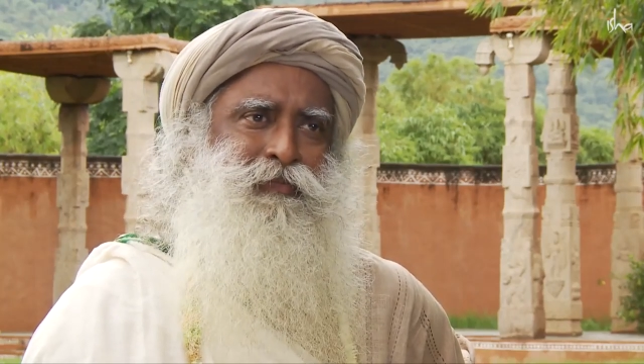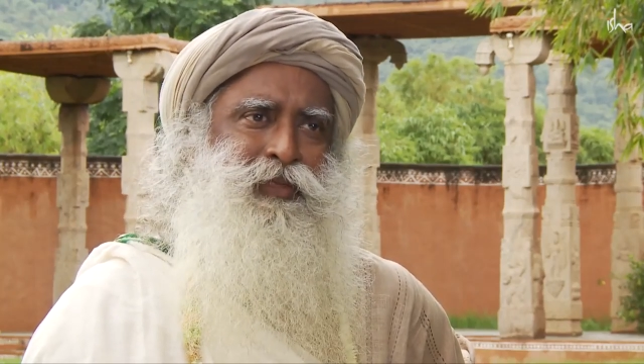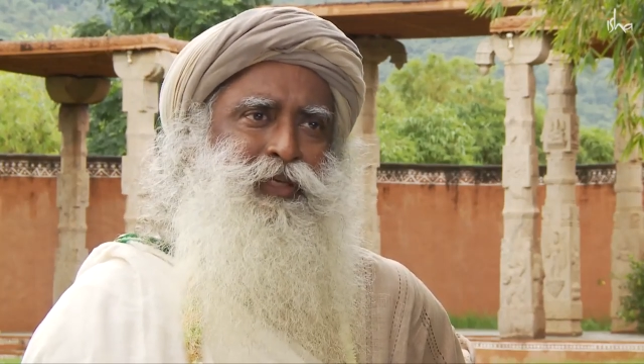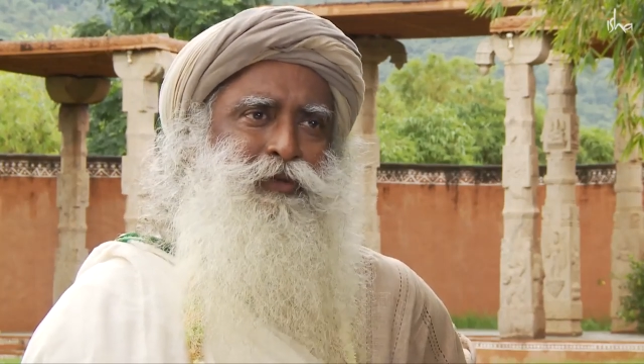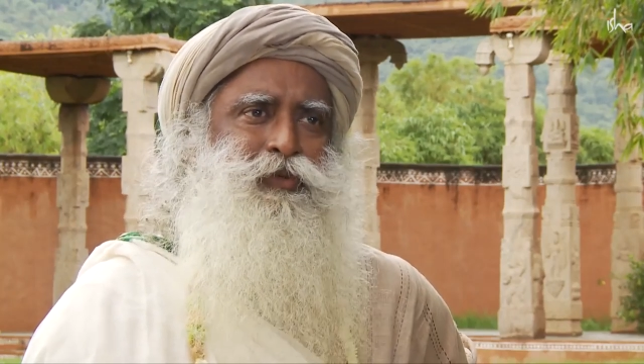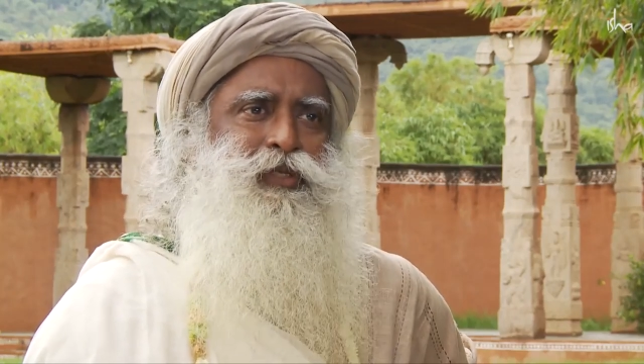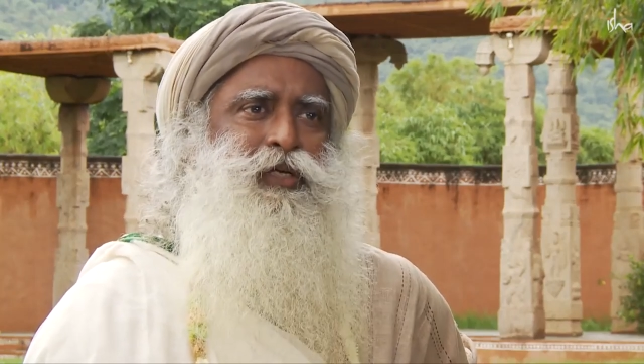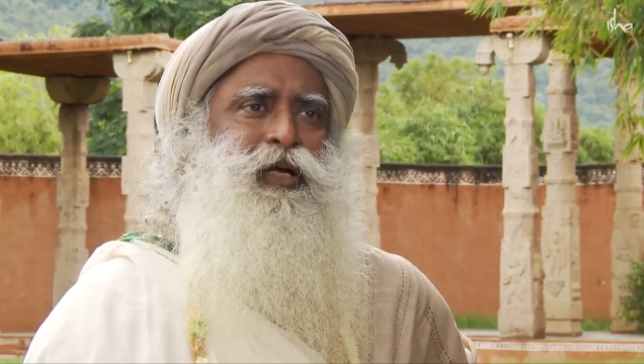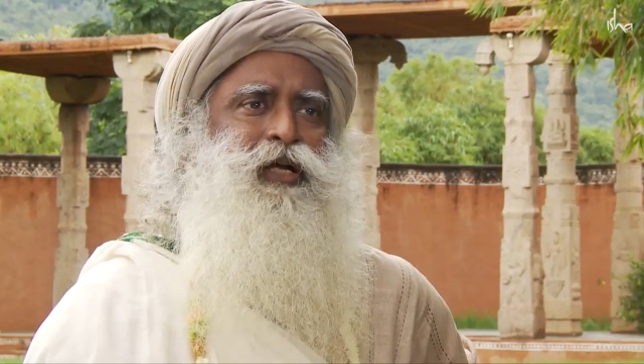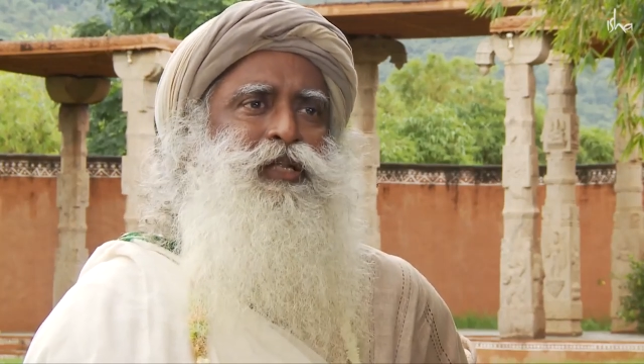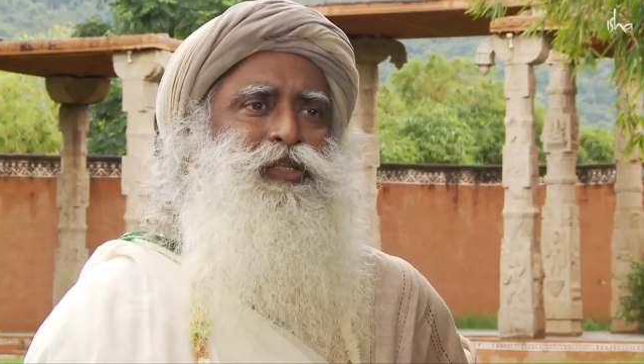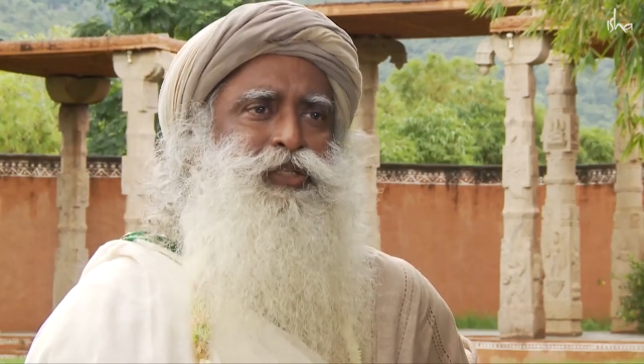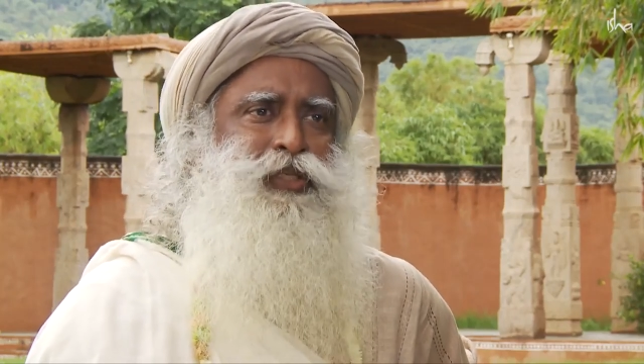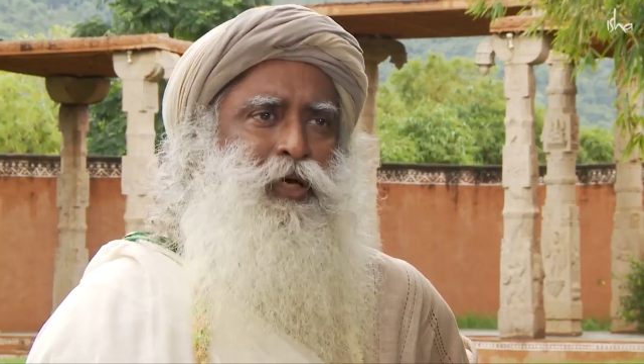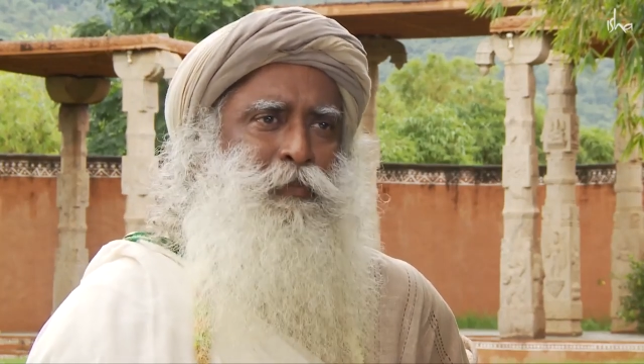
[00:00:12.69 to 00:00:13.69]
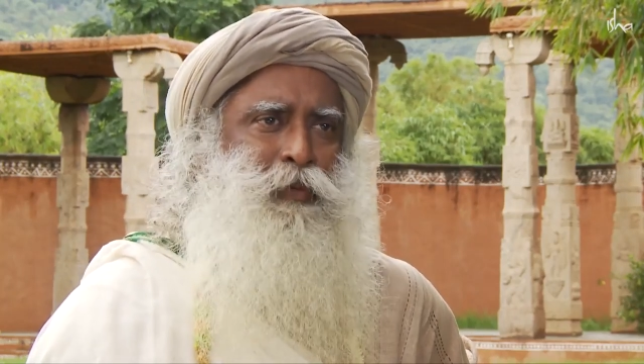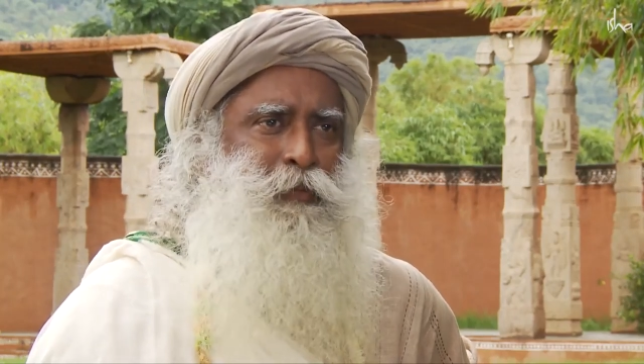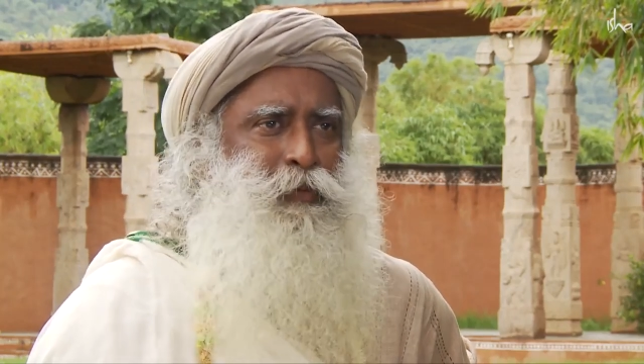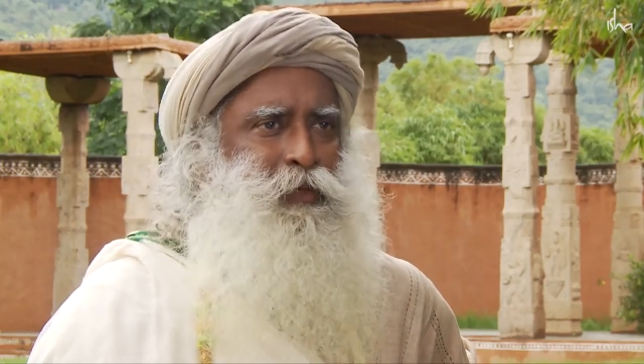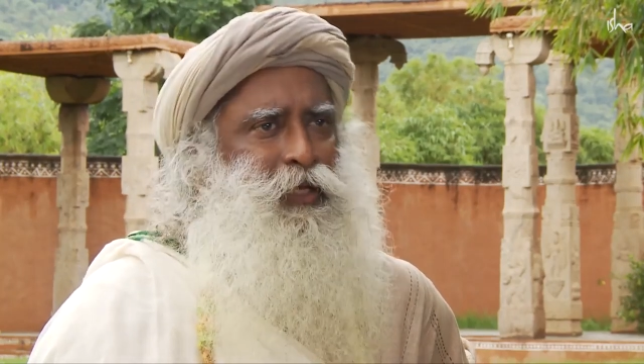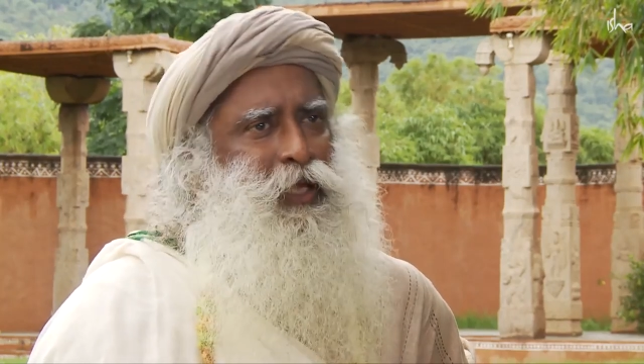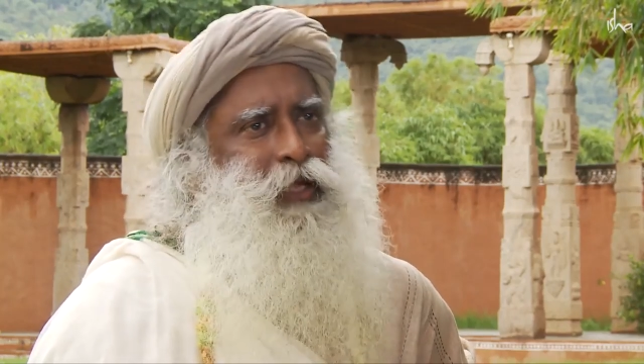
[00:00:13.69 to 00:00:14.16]
it was a culture.
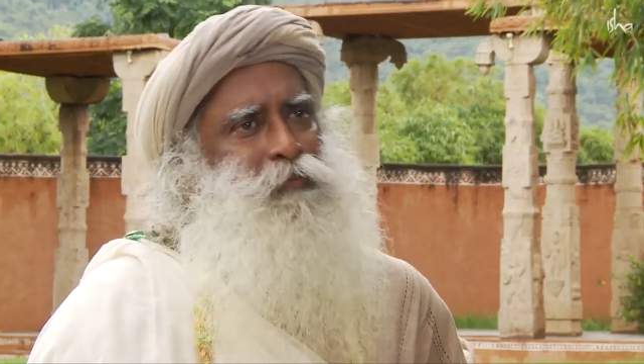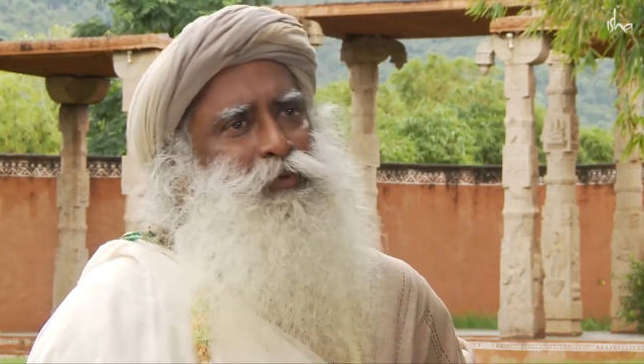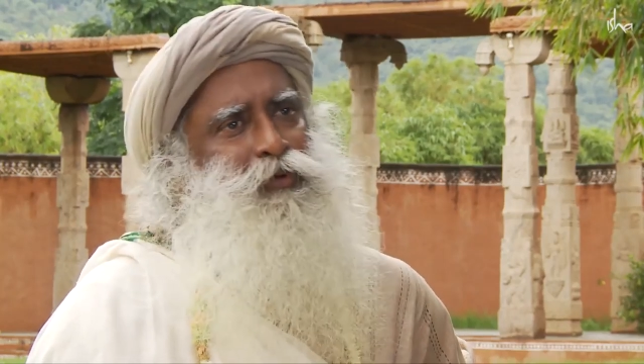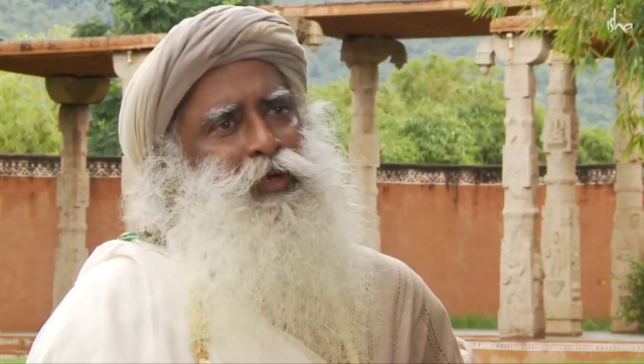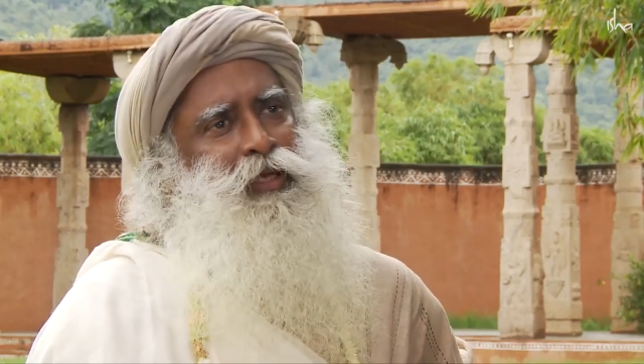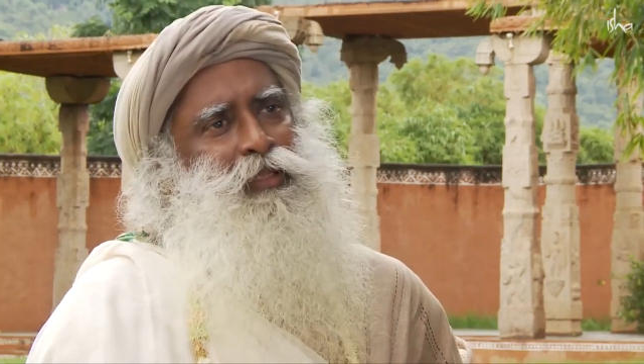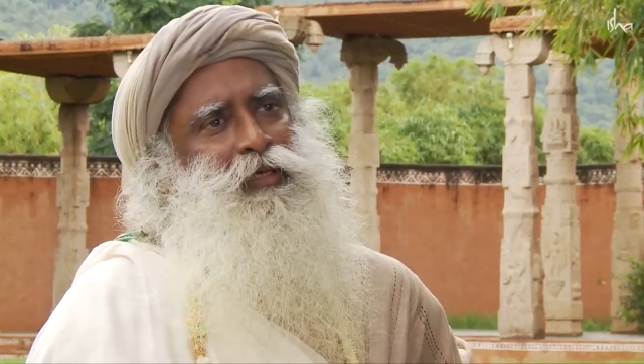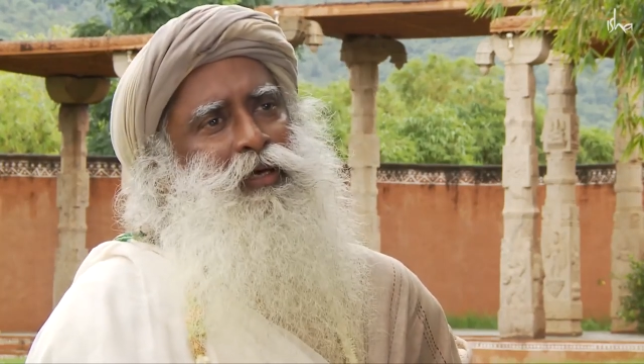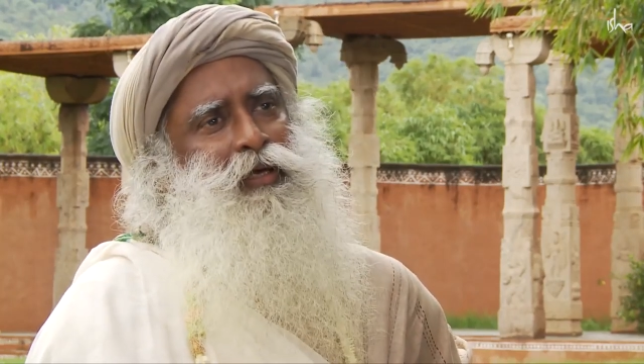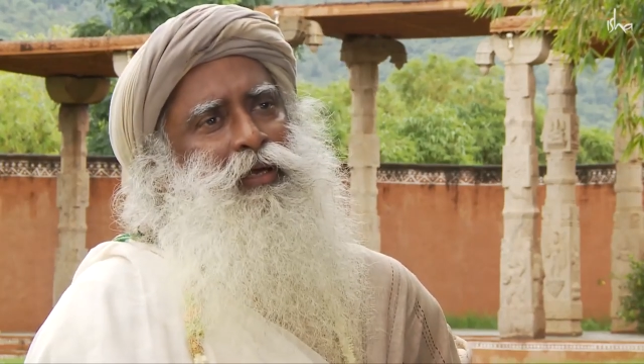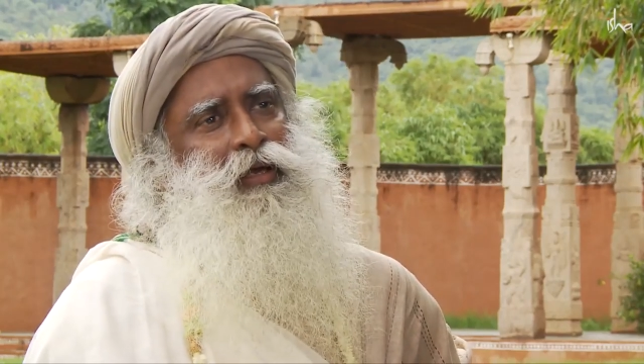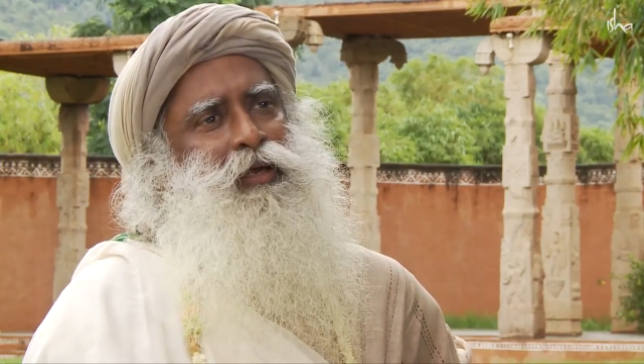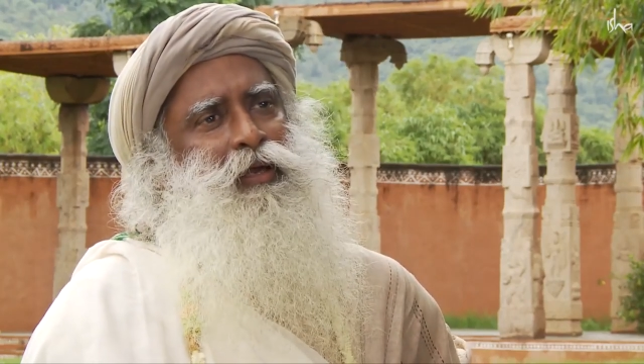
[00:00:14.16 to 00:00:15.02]
People came together.